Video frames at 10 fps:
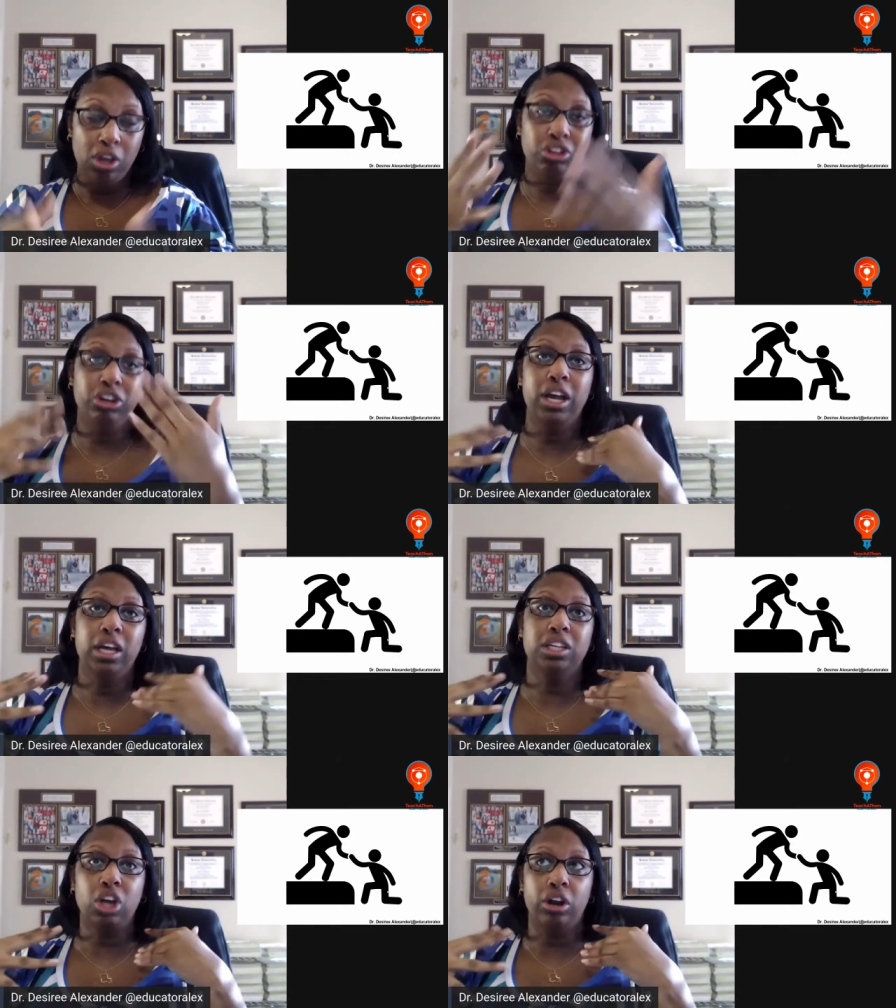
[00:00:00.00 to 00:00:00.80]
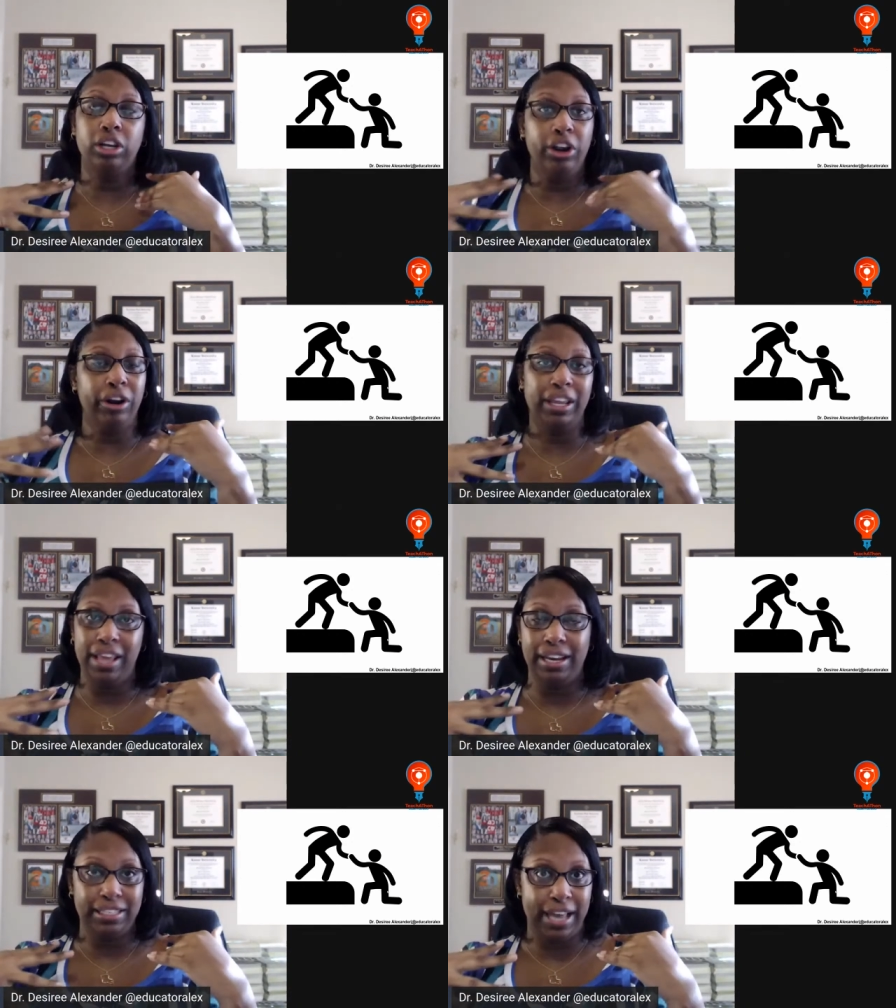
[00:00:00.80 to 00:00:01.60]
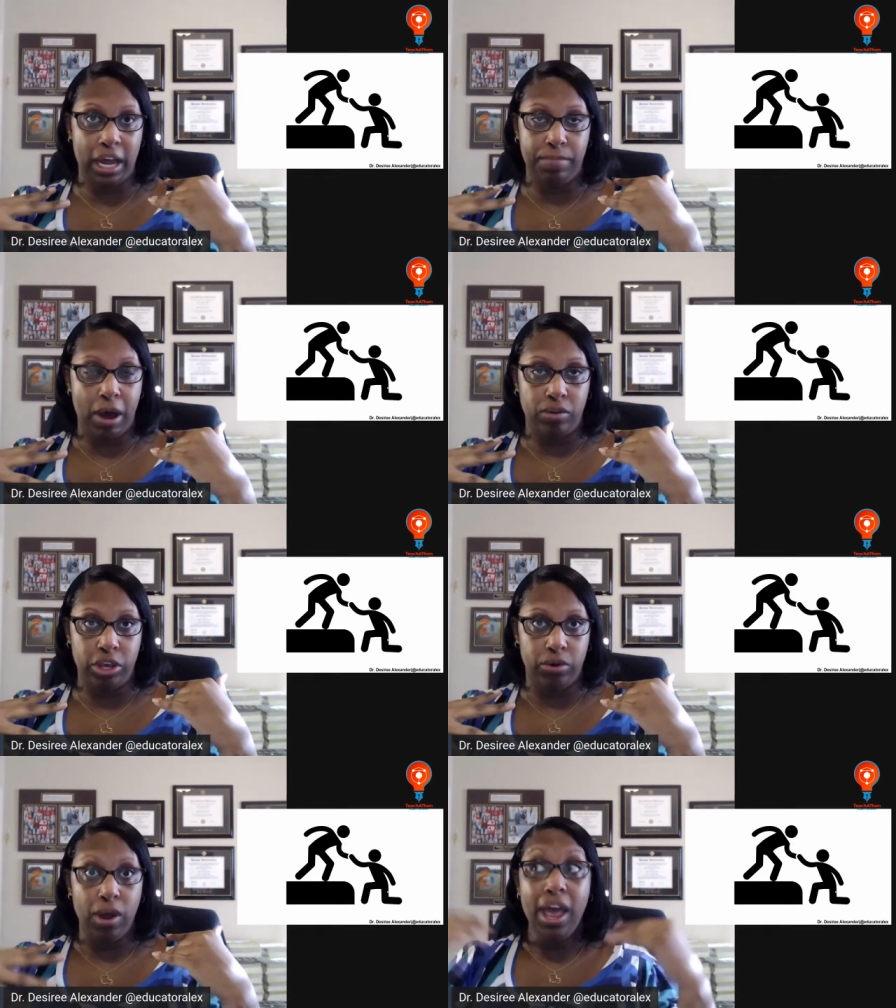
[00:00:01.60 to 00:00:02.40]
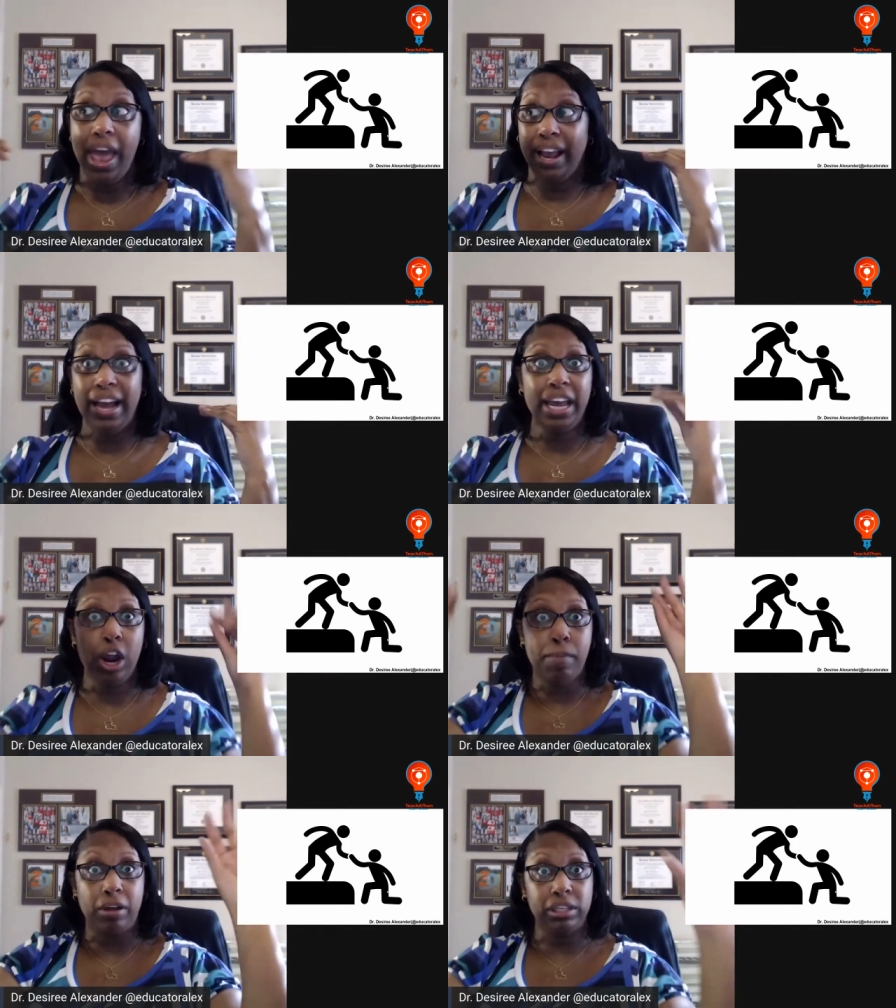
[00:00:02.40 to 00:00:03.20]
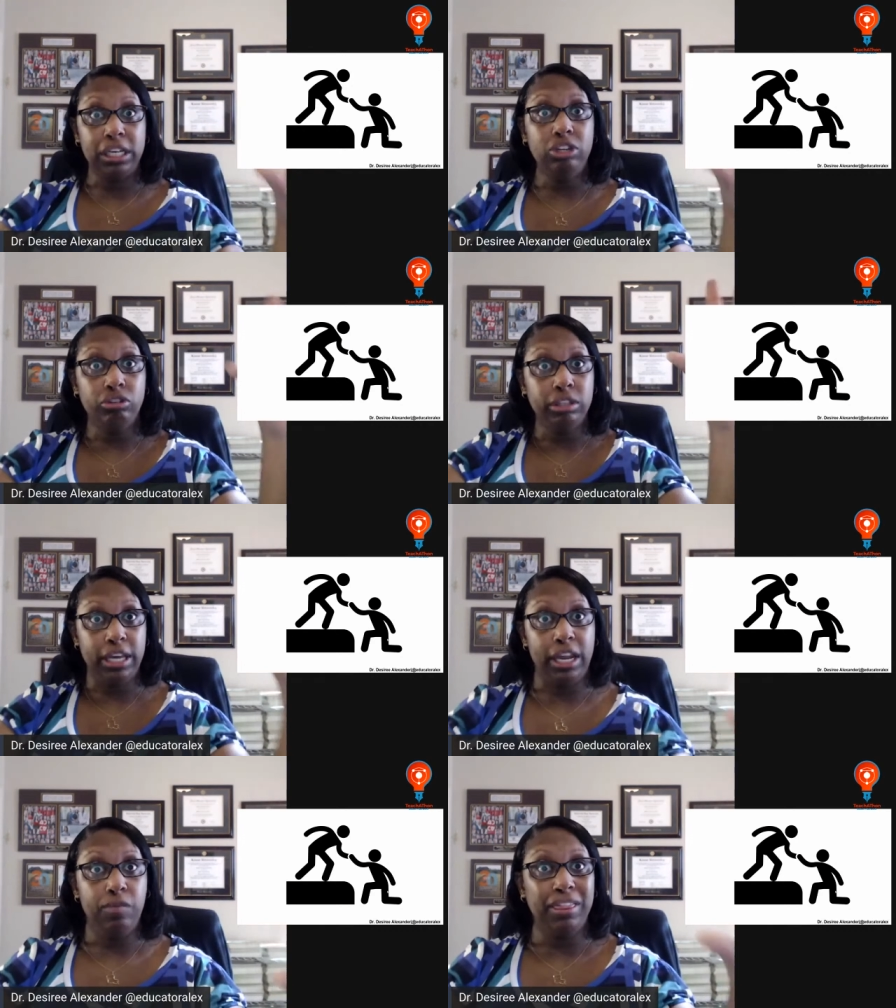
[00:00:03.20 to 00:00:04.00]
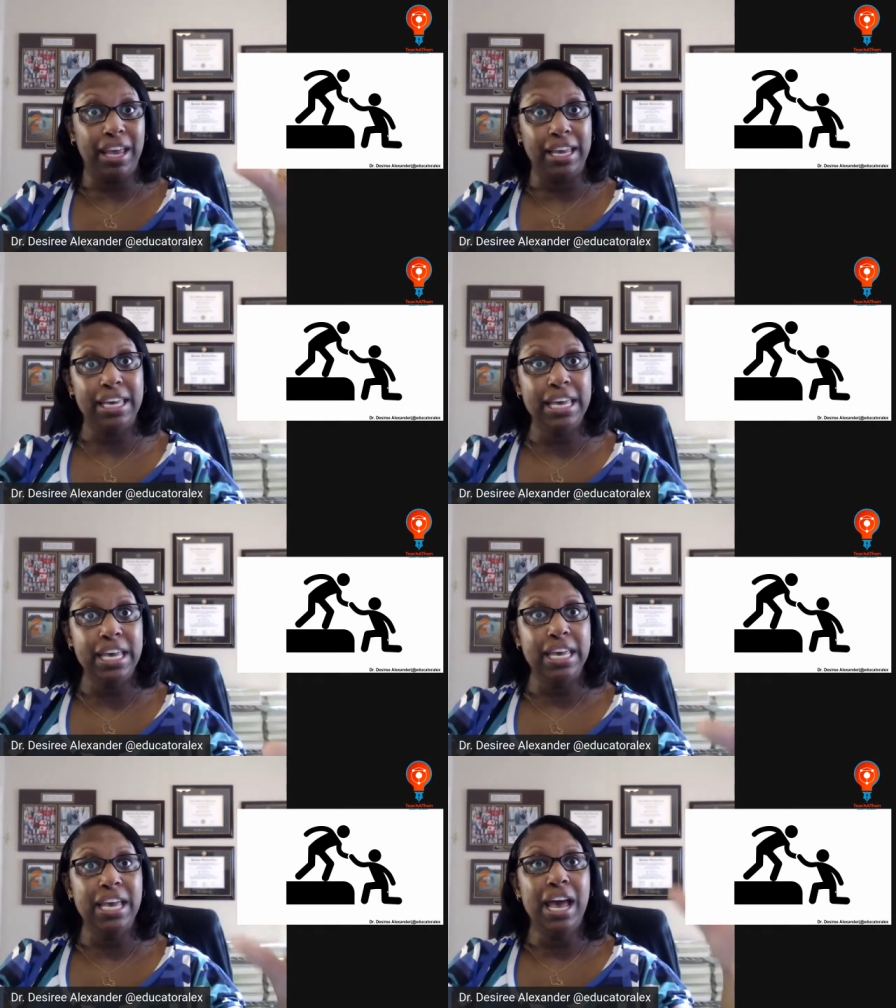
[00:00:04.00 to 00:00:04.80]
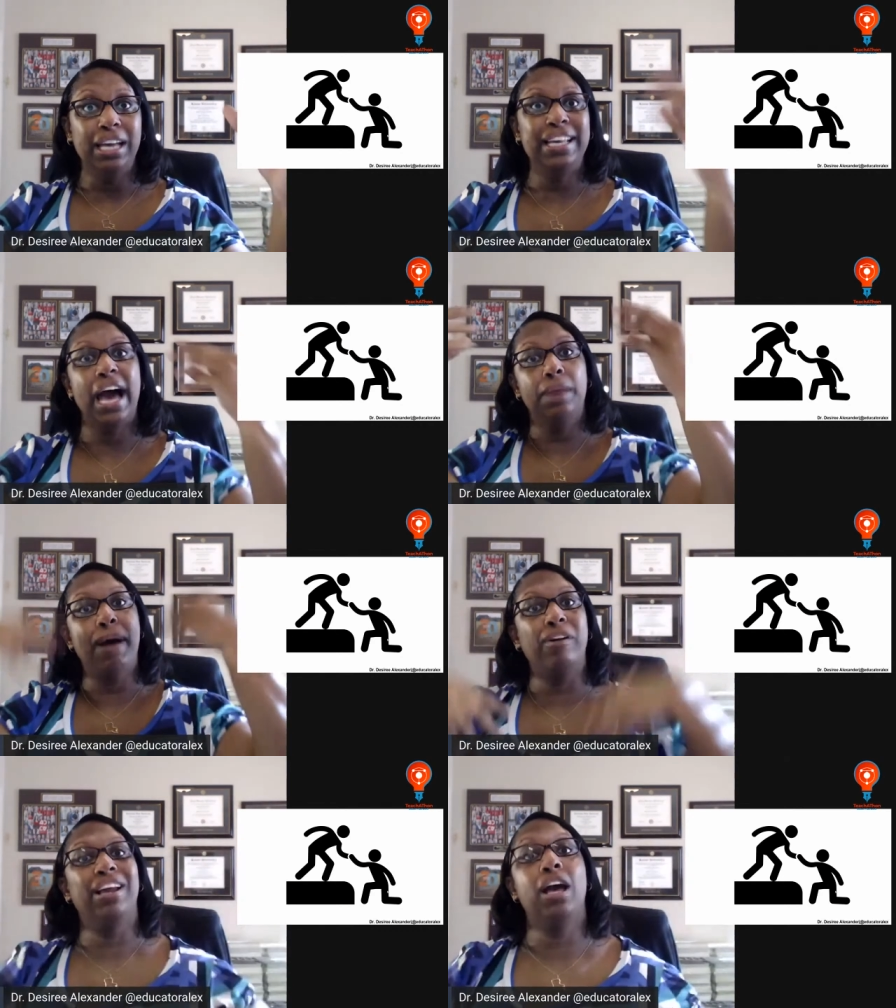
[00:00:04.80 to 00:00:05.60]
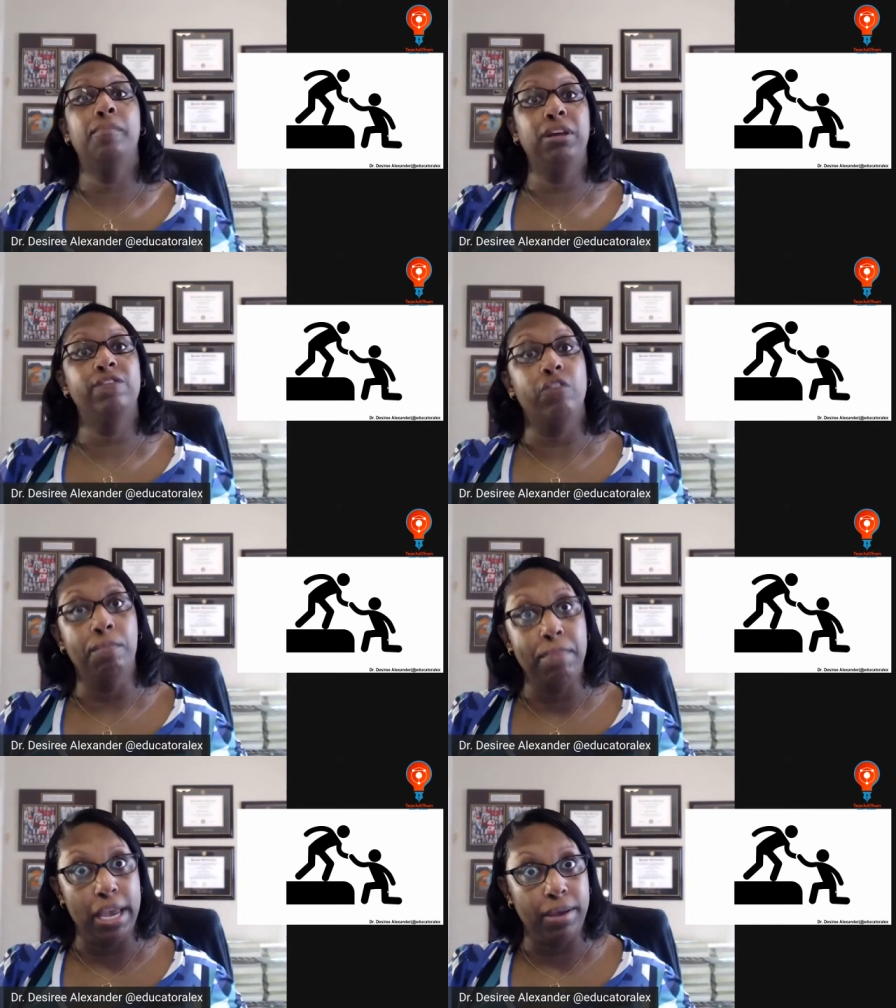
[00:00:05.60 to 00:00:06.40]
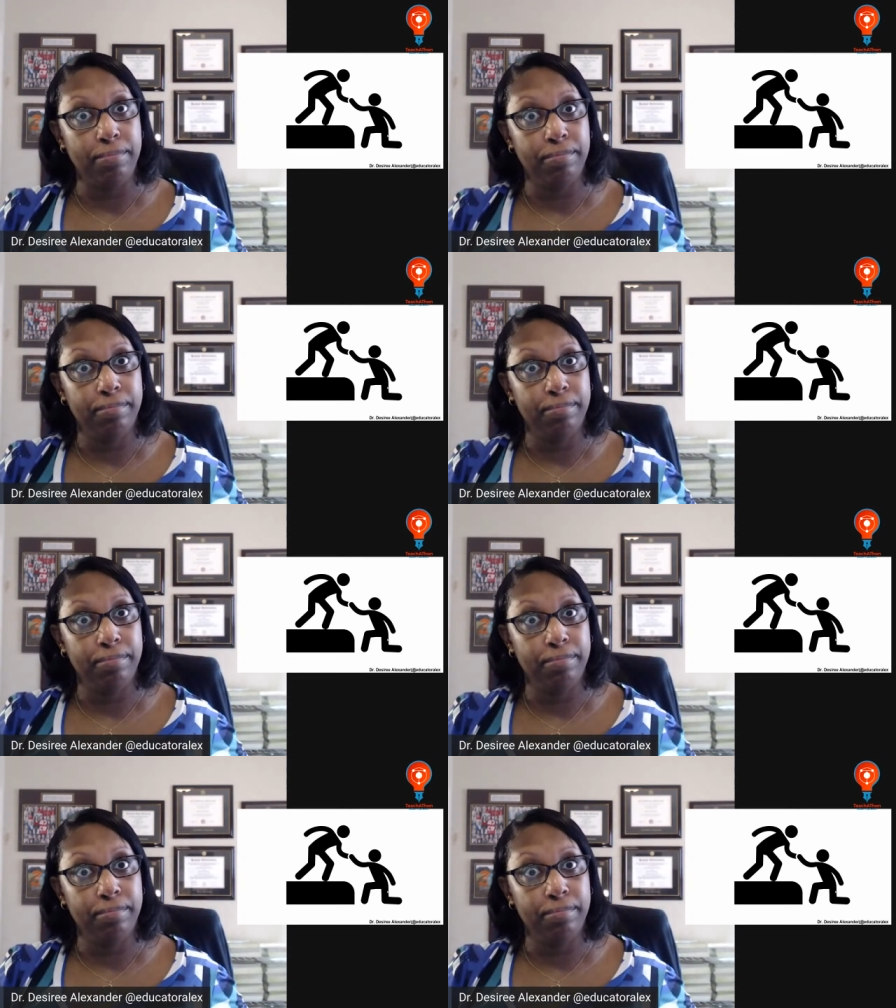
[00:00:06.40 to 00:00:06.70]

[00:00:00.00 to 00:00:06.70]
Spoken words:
you're going to start learning that it's not about you. And I care about teachers getting what they need, not about it coming from me.